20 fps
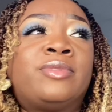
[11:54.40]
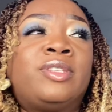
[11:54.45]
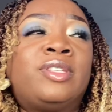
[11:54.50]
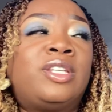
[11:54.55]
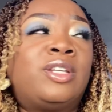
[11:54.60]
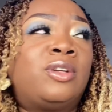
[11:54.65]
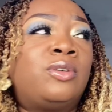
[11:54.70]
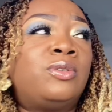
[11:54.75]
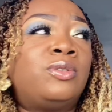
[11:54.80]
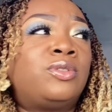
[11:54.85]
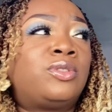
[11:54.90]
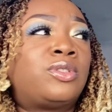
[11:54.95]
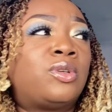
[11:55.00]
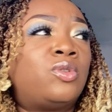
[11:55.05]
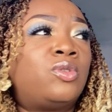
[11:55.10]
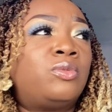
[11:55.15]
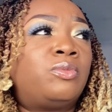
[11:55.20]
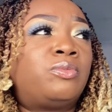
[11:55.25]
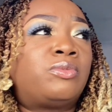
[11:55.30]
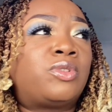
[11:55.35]
You know,
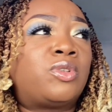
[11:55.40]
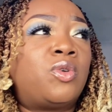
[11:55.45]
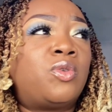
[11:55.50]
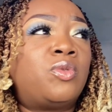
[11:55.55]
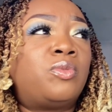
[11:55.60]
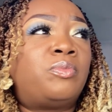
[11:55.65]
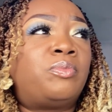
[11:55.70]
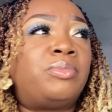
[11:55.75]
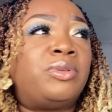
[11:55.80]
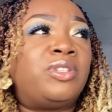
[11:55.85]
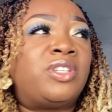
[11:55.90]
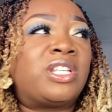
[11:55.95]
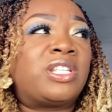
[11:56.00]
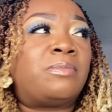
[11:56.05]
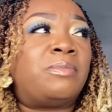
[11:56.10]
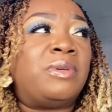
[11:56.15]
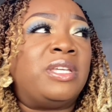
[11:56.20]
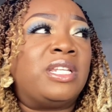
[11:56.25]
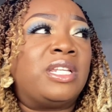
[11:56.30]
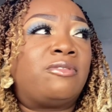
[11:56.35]
don't be
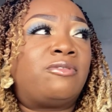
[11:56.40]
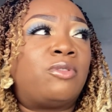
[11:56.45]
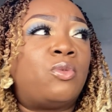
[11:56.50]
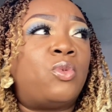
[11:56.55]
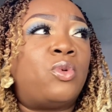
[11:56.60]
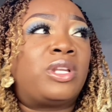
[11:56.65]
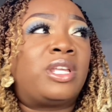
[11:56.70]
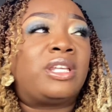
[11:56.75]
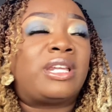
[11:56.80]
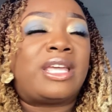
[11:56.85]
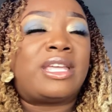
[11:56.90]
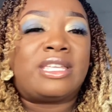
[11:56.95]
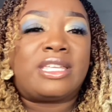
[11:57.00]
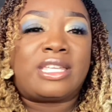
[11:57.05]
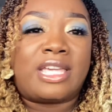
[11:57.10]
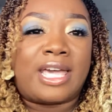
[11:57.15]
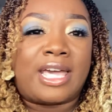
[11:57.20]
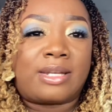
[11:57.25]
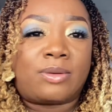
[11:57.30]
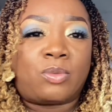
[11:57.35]
just being it for what can I
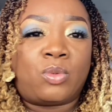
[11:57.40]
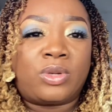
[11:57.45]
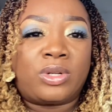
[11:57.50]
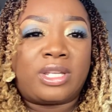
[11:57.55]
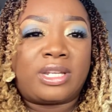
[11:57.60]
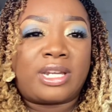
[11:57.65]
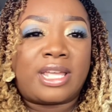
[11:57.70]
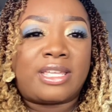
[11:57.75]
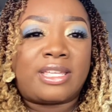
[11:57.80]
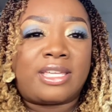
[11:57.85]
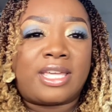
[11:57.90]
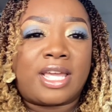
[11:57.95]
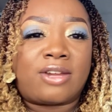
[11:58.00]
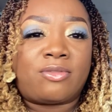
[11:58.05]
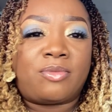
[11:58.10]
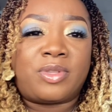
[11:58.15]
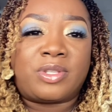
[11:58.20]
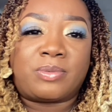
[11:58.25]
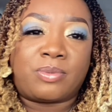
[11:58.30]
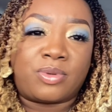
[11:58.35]
get? What can I get
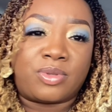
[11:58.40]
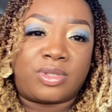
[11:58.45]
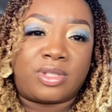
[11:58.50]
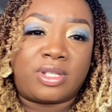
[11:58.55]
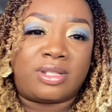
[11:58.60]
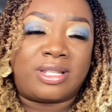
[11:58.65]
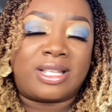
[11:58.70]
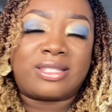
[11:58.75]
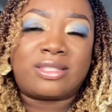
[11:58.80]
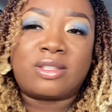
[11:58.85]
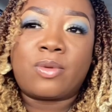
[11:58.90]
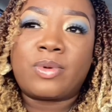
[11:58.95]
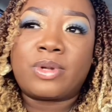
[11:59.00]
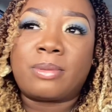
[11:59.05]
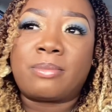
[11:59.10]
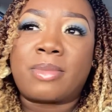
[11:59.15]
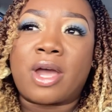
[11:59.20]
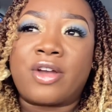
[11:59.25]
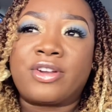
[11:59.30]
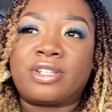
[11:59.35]
from this person? That's not what
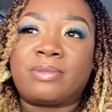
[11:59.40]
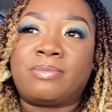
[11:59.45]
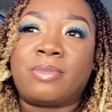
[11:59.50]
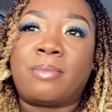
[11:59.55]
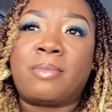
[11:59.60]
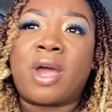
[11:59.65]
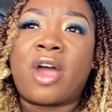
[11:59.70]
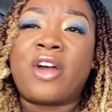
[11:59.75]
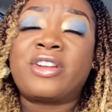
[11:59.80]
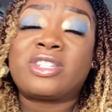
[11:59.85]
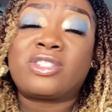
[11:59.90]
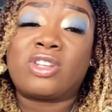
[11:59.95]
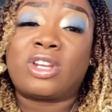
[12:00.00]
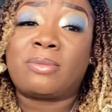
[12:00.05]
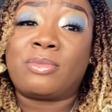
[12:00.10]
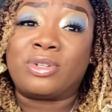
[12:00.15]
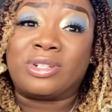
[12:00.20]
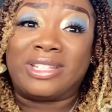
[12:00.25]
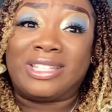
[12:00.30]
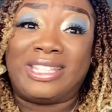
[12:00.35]
a marriage is. Marriage is not
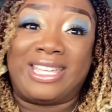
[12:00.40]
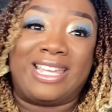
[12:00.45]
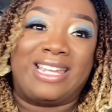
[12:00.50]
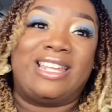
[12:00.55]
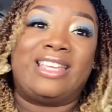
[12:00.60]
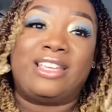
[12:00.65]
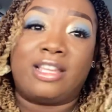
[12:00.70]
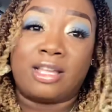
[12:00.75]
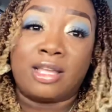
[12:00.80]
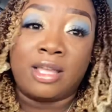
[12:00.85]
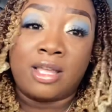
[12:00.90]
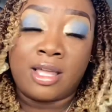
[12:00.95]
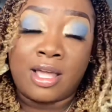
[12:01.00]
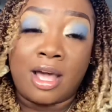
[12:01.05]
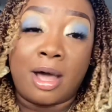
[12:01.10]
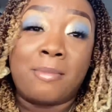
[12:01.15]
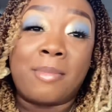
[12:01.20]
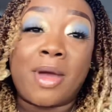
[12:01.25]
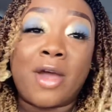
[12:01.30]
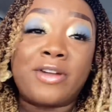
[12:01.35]
about getting.
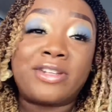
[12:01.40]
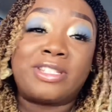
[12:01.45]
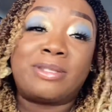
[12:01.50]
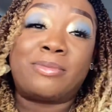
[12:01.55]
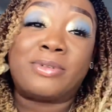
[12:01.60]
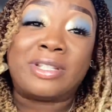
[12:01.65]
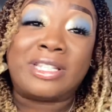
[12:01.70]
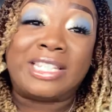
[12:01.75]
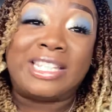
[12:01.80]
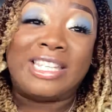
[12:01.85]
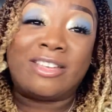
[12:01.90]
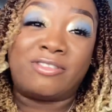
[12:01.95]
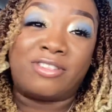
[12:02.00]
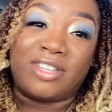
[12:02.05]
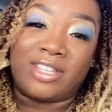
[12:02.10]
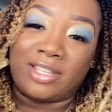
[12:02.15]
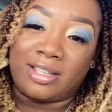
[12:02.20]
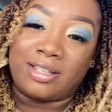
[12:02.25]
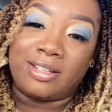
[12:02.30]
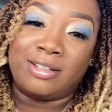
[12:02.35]
A marriage is about
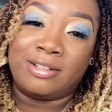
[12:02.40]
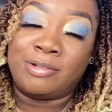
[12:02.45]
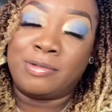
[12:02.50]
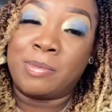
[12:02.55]
giving.